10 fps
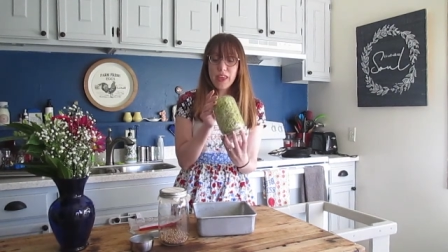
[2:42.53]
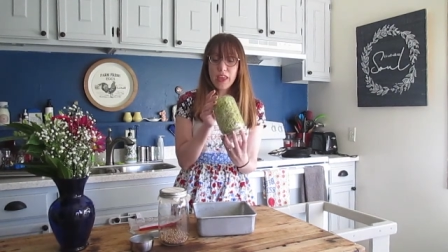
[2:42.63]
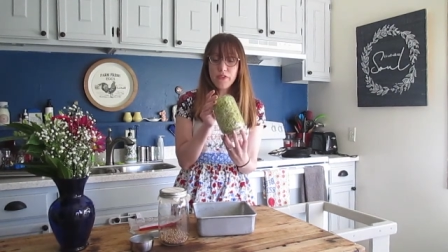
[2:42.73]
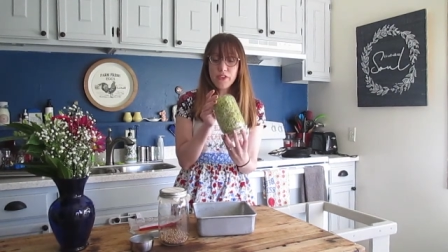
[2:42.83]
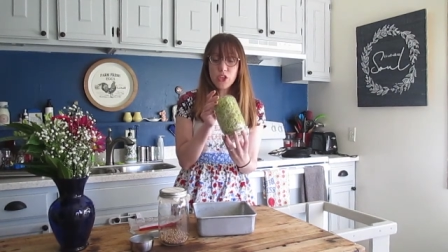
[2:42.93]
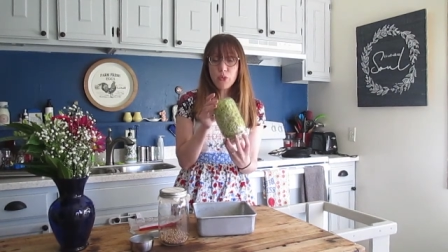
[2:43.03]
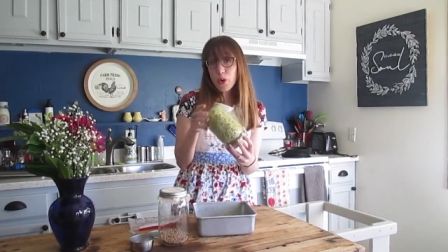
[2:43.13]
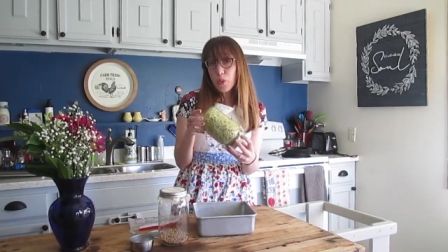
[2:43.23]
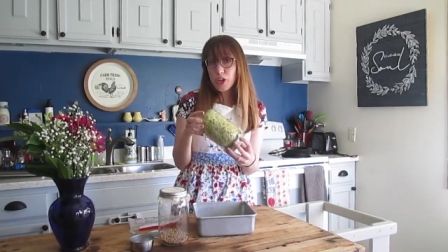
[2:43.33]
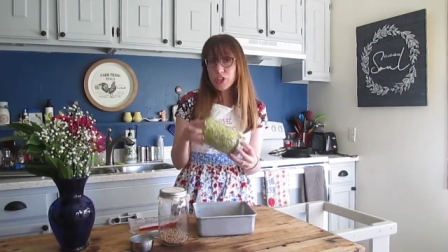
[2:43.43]
If you
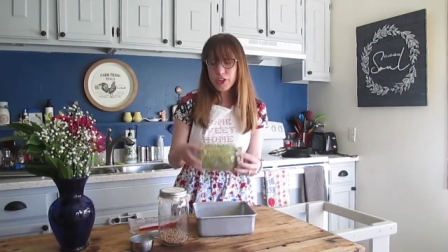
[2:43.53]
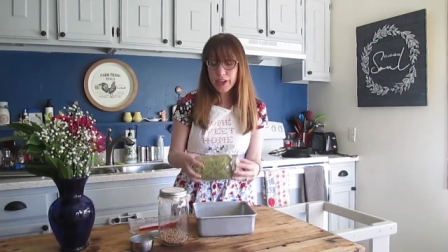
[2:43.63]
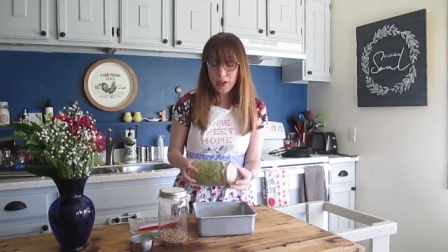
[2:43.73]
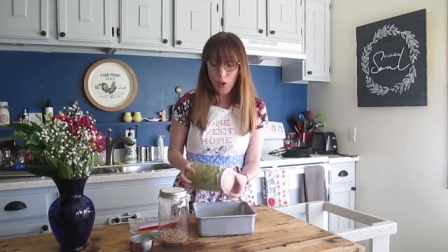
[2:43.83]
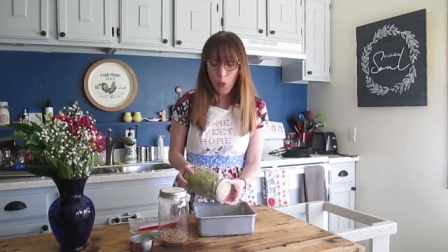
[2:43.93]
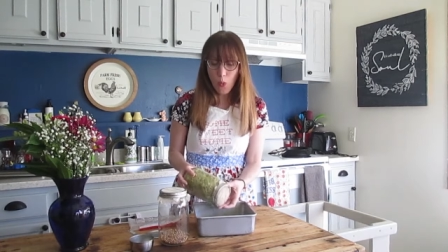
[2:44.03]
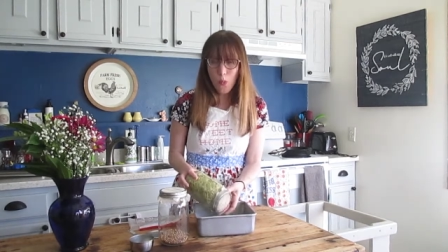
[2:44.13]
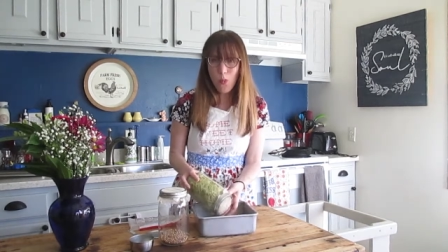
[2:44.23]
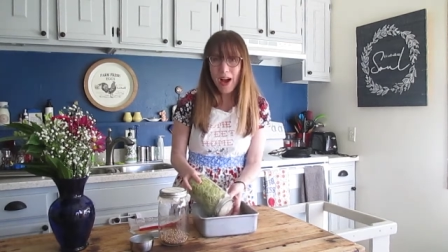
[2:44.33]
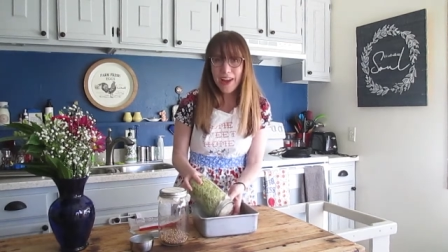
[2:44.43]
are wondering
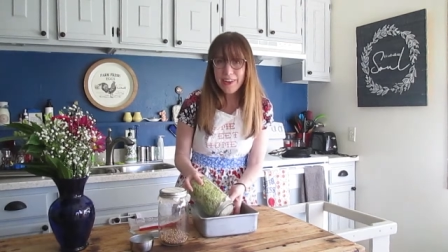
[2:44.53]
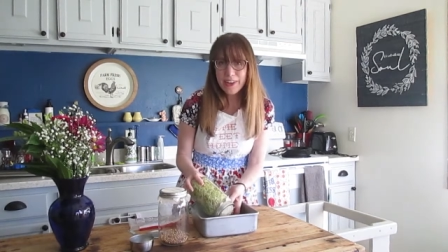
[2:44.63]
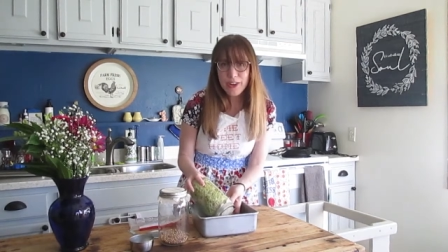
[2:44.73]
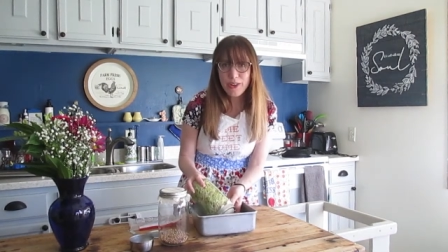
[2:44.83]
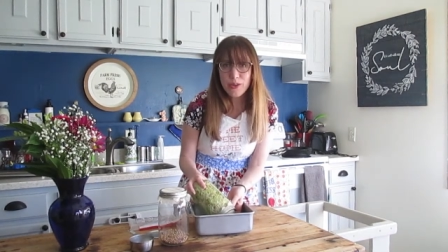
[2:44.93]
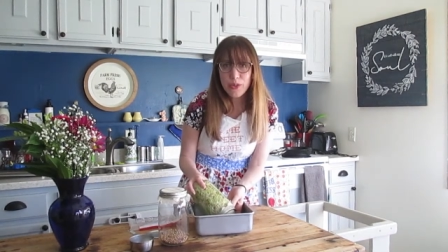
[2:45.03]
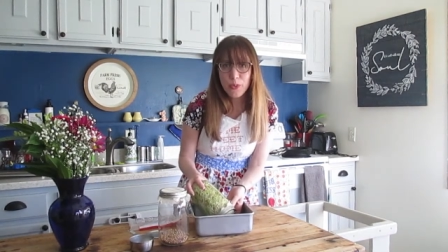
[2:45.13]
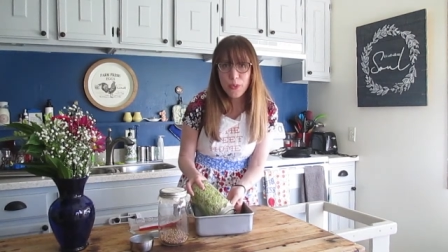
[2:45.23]
why on earth